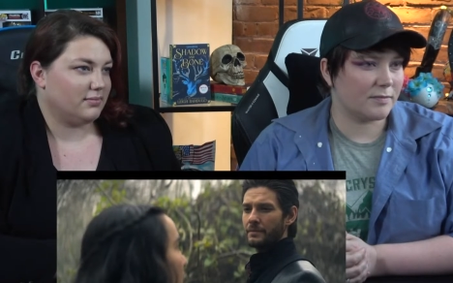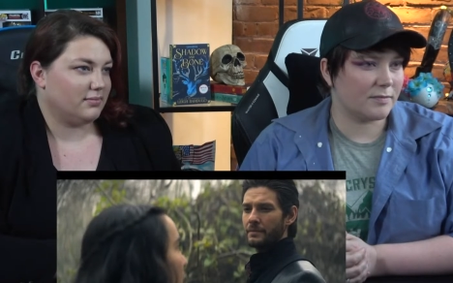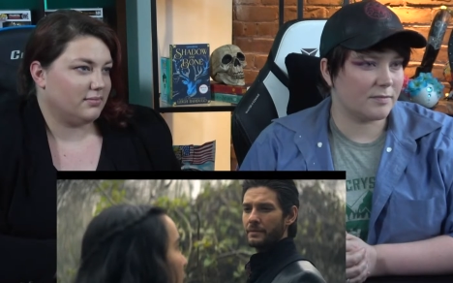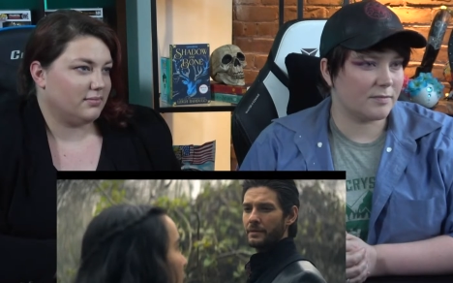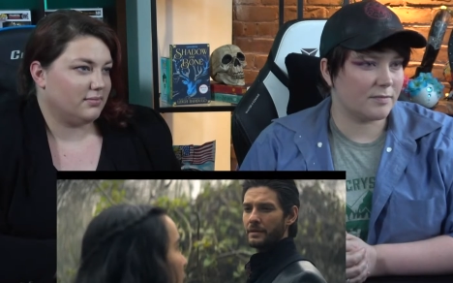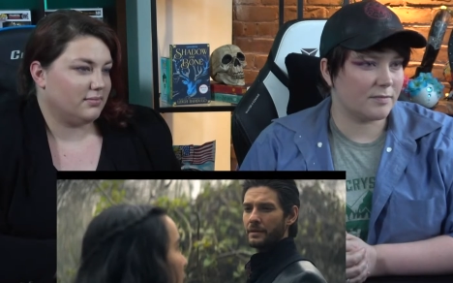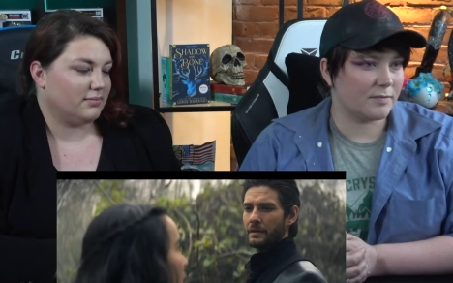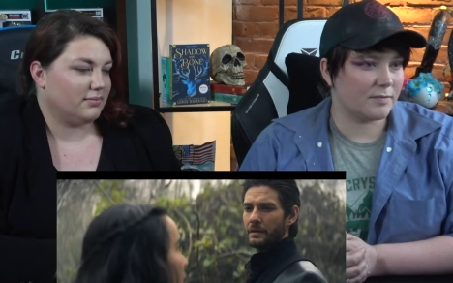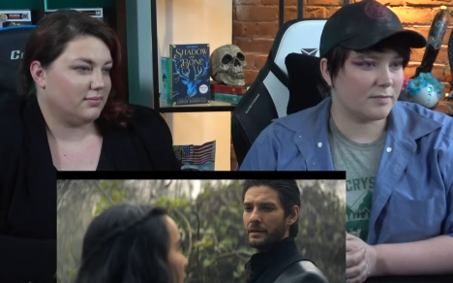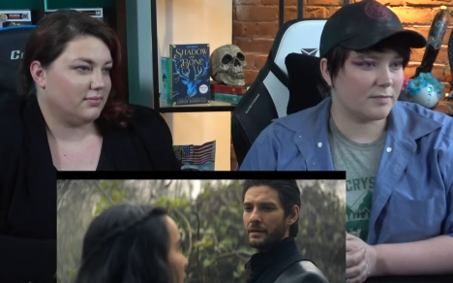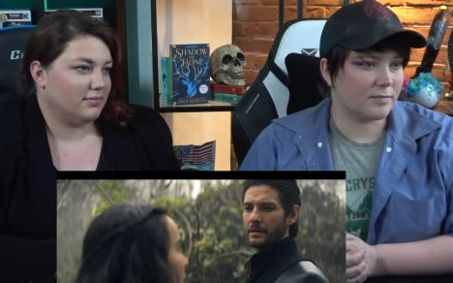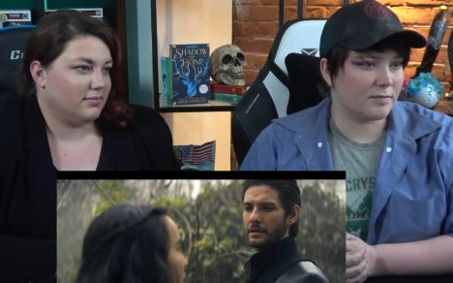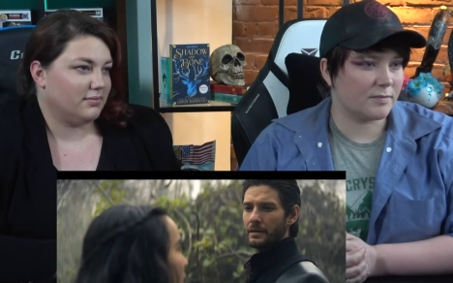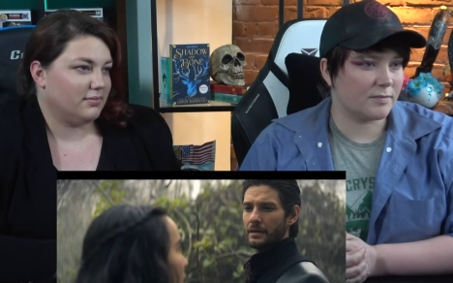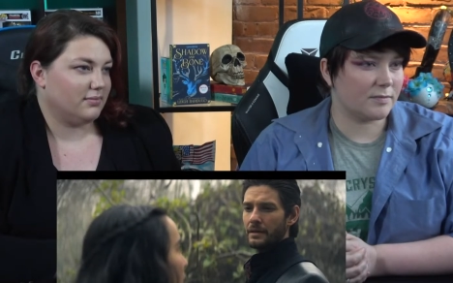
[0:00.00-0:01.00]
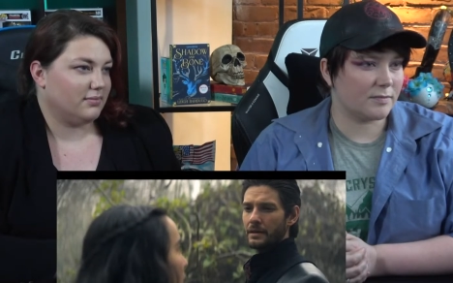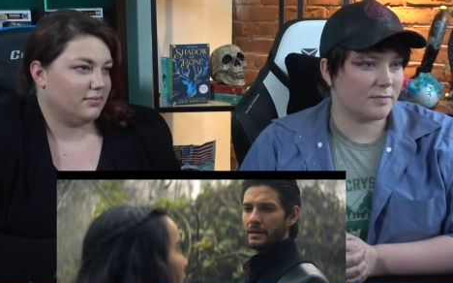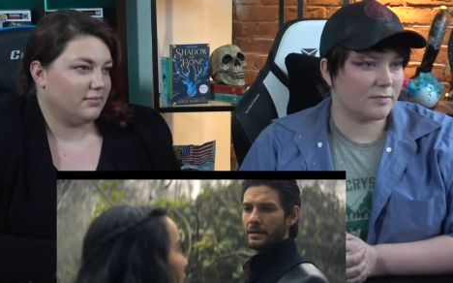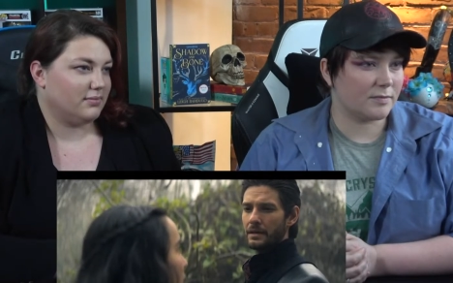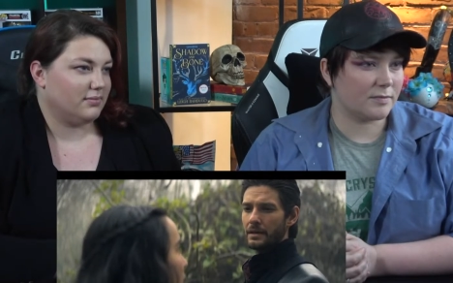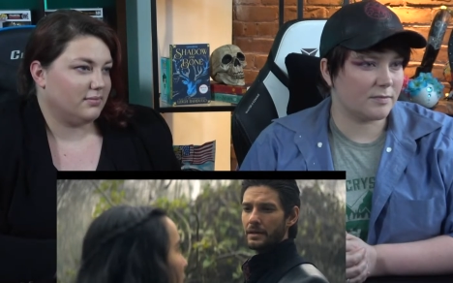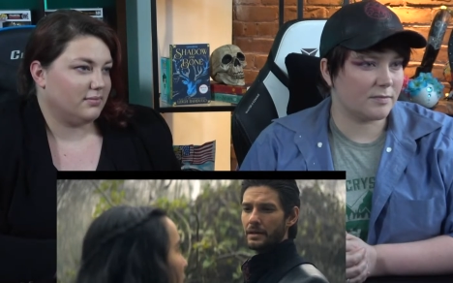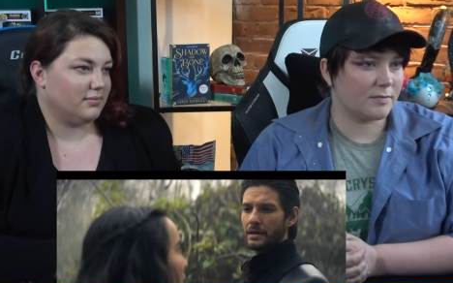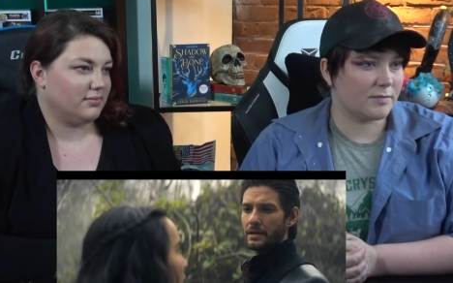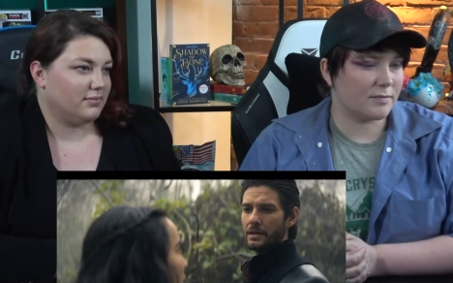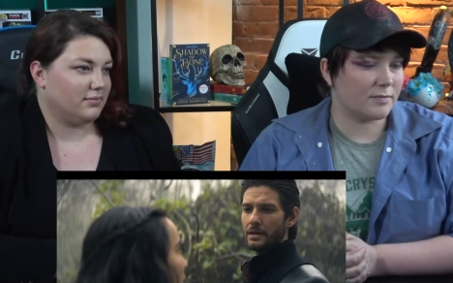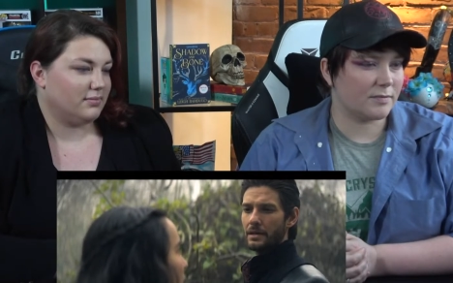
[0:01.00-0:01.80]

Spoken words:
Nobody speaks.